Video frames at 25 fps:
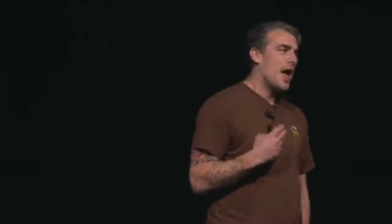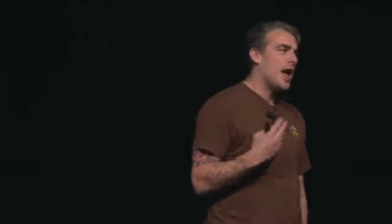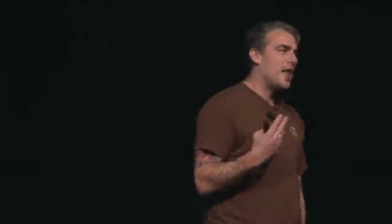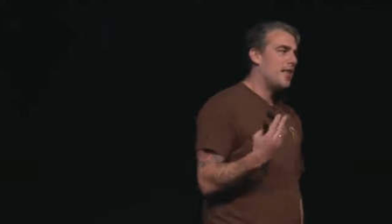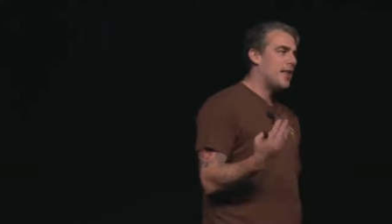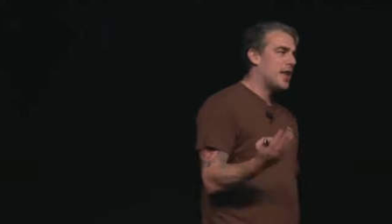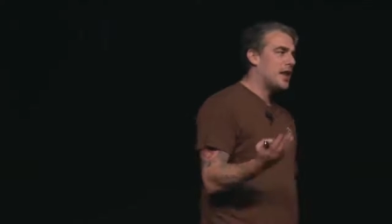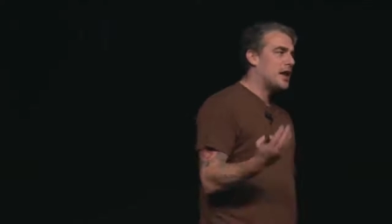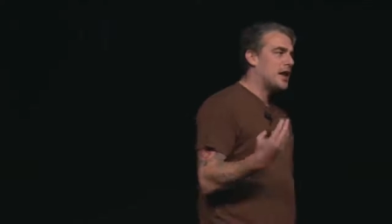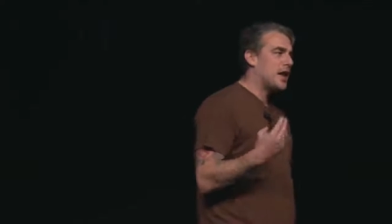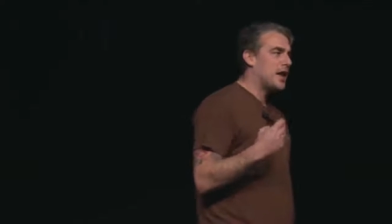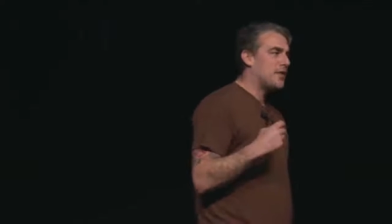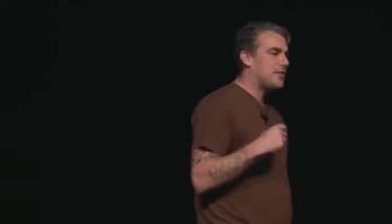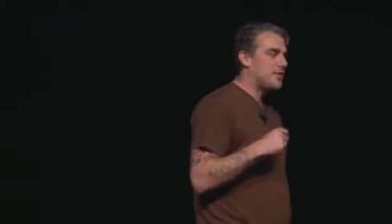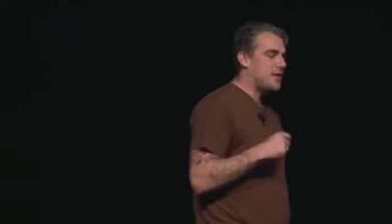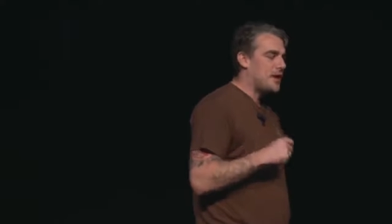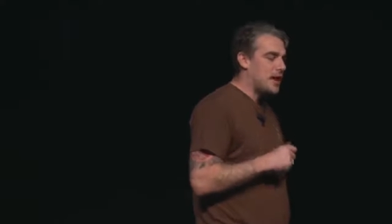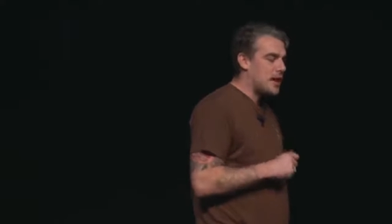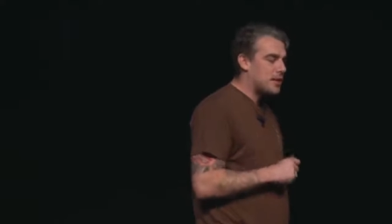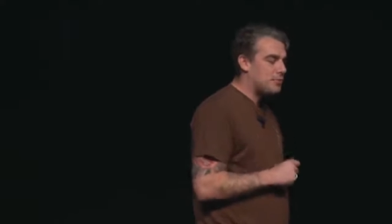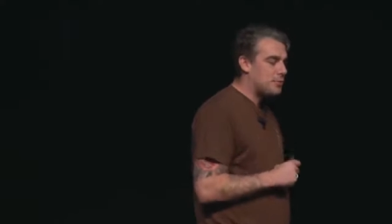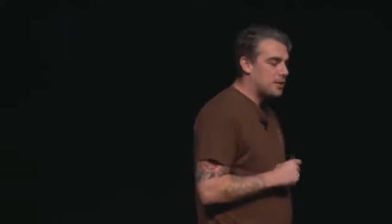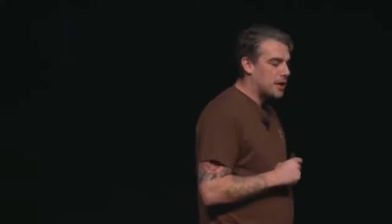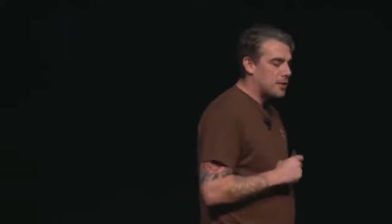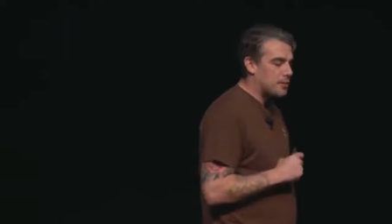And then at
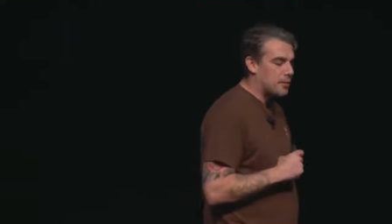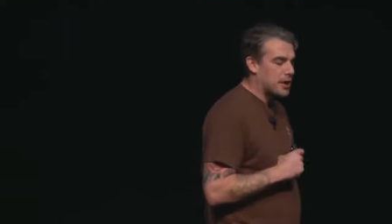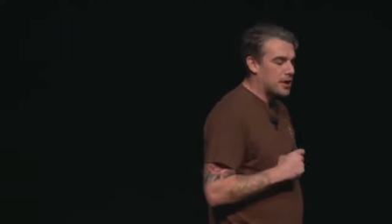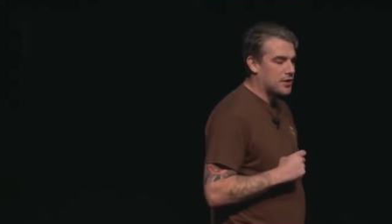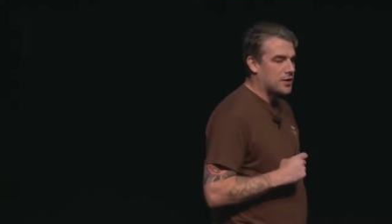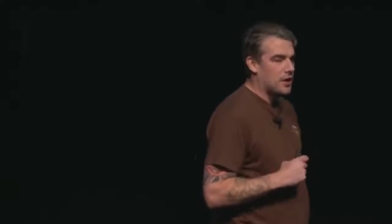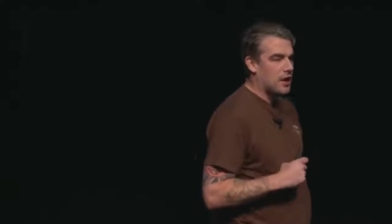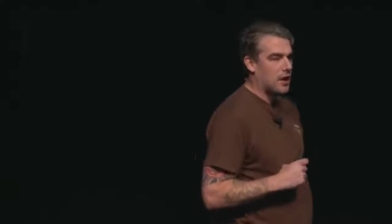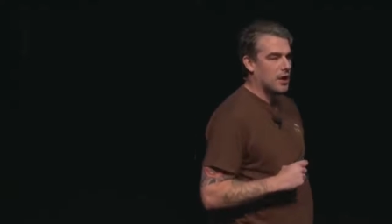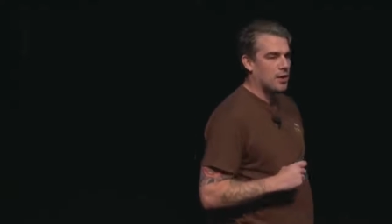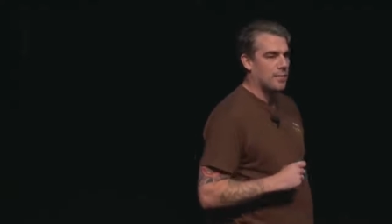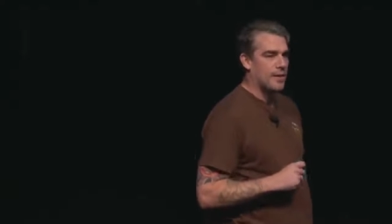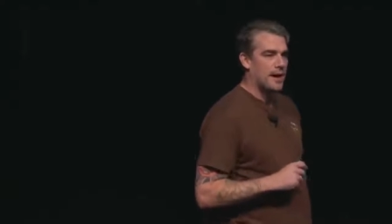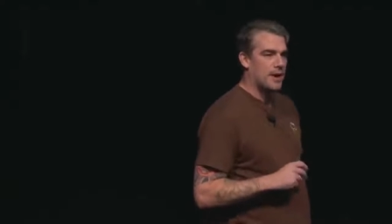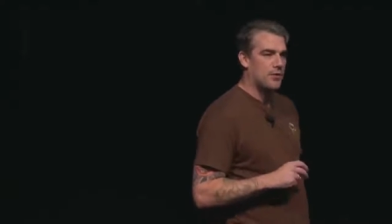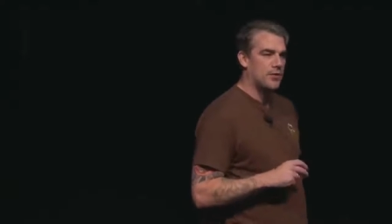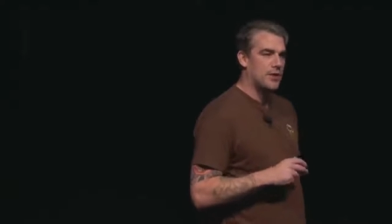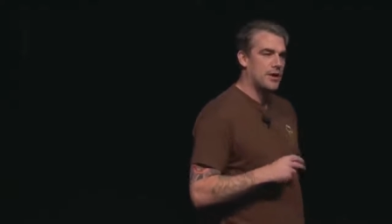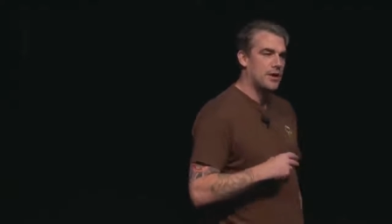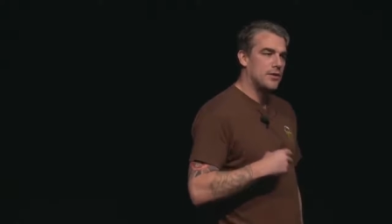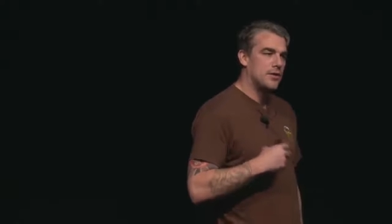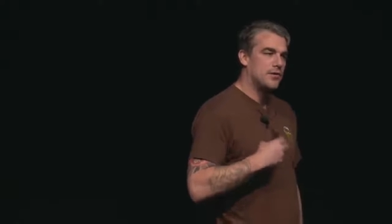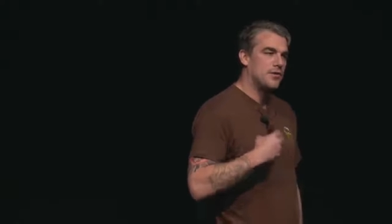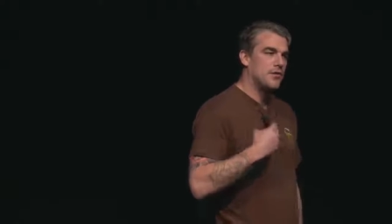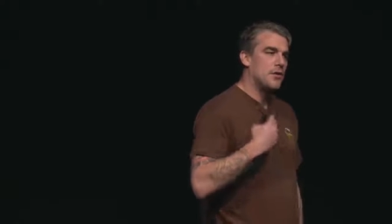the end, what I want to talk
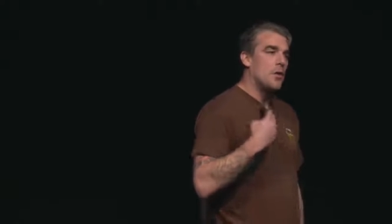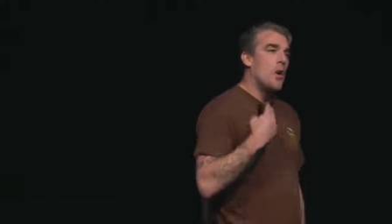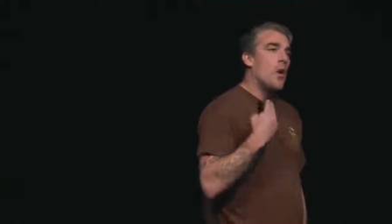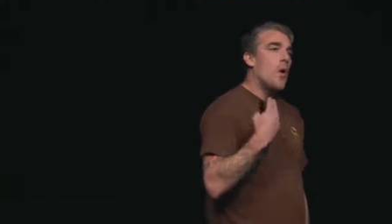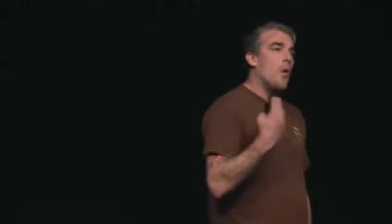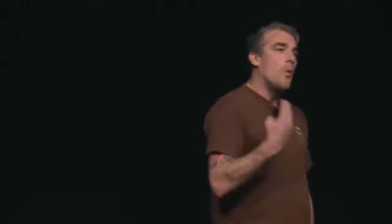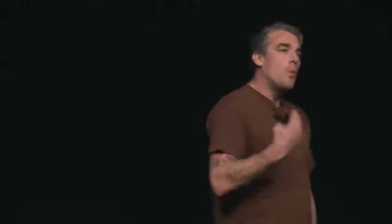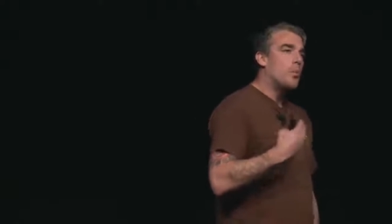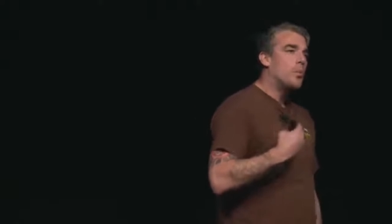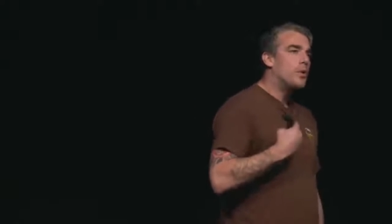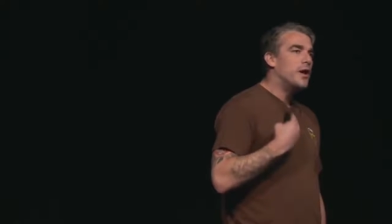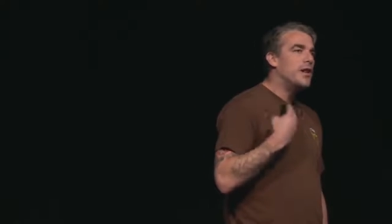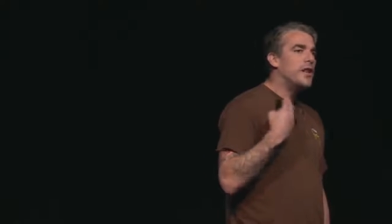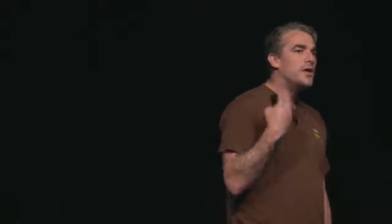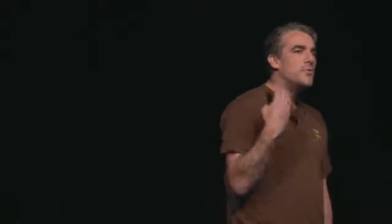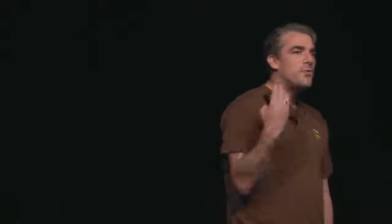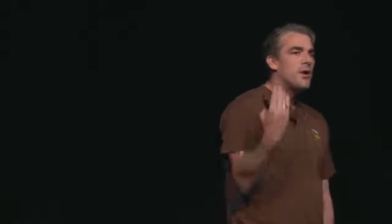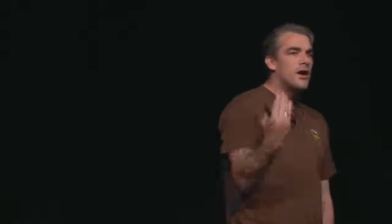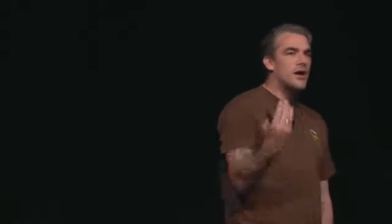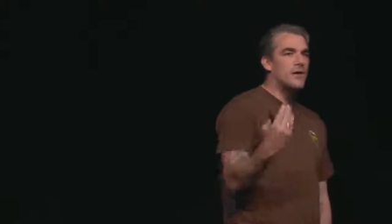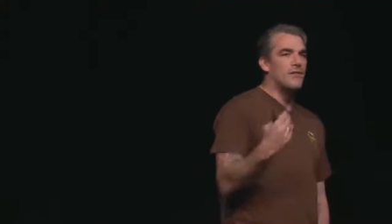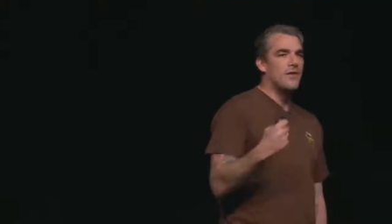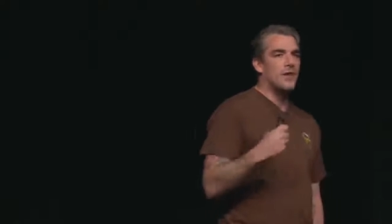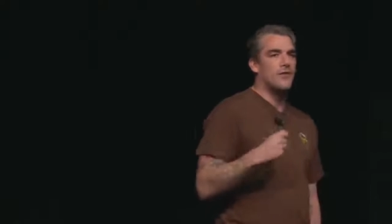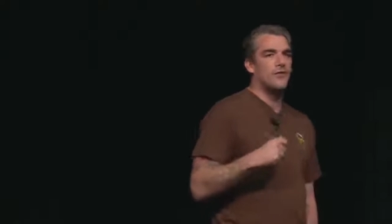about is really
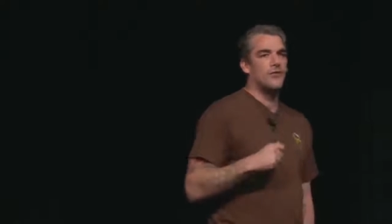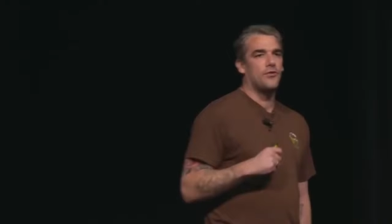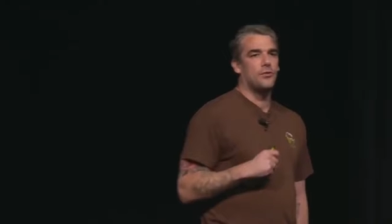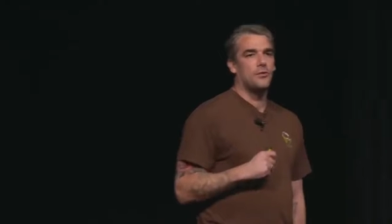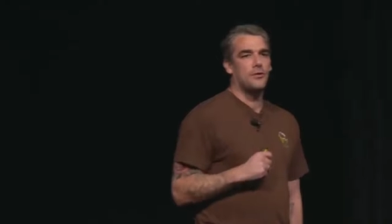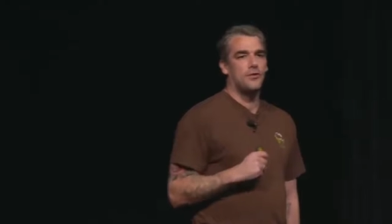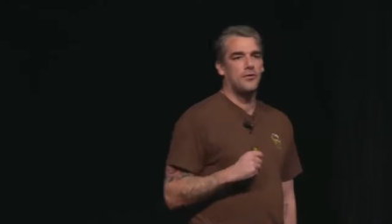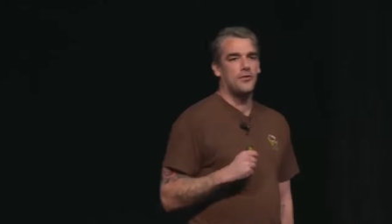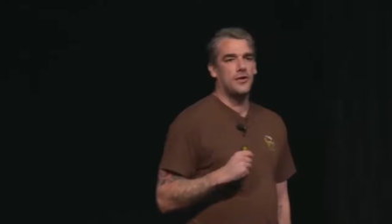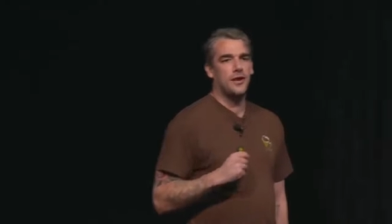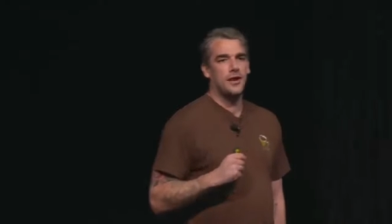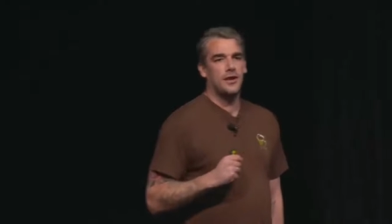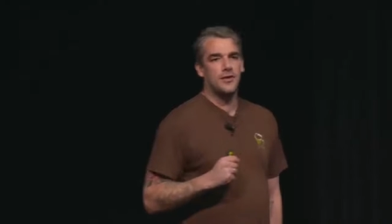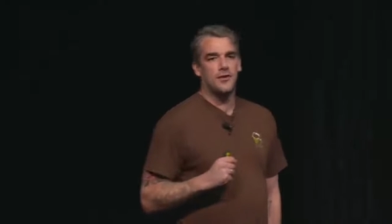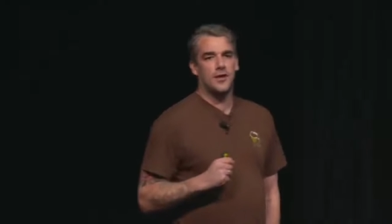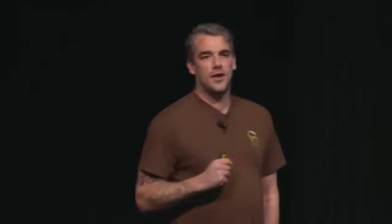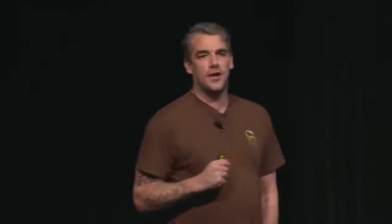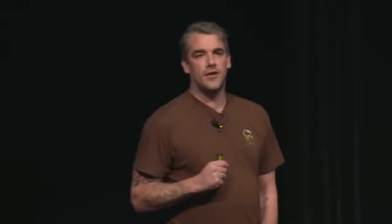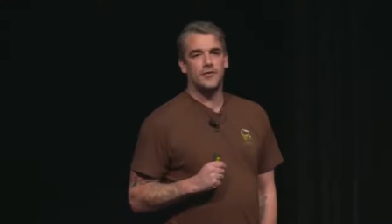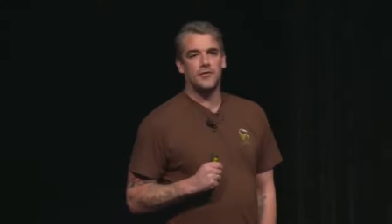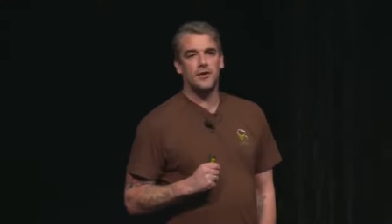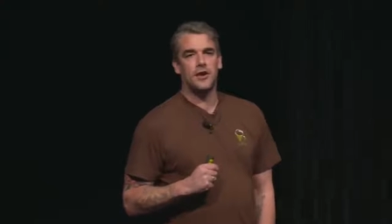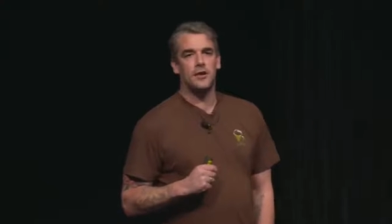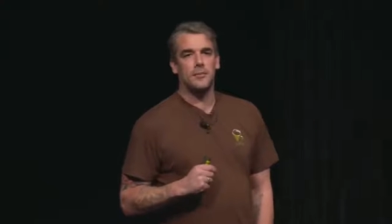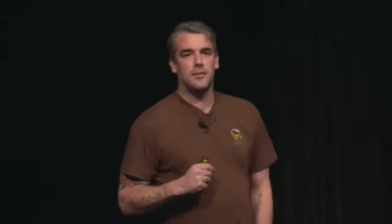where event
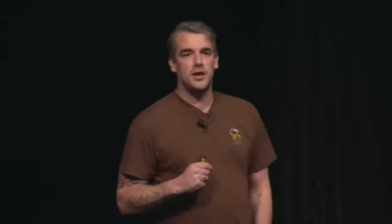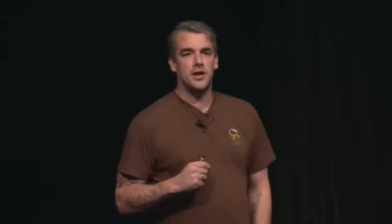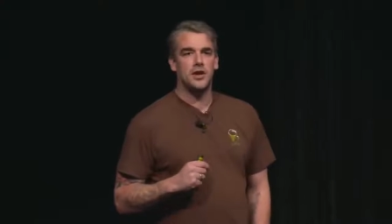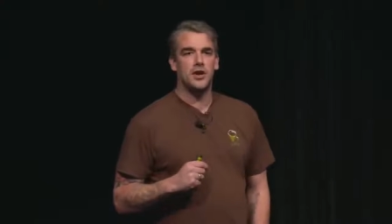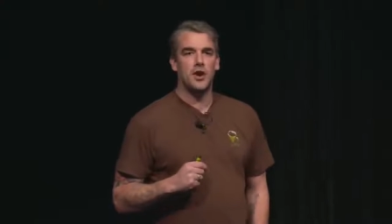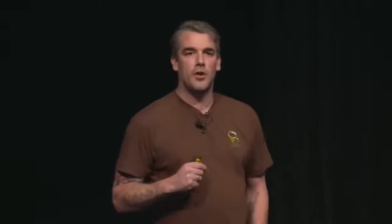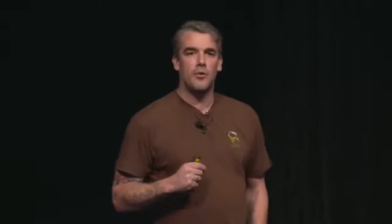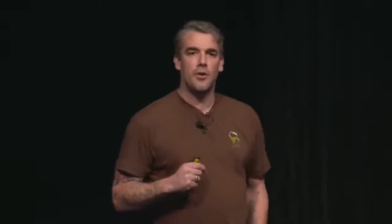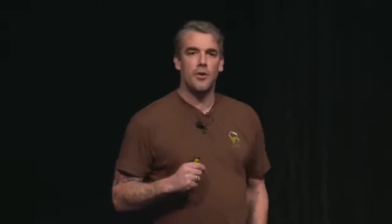sourcing is going to be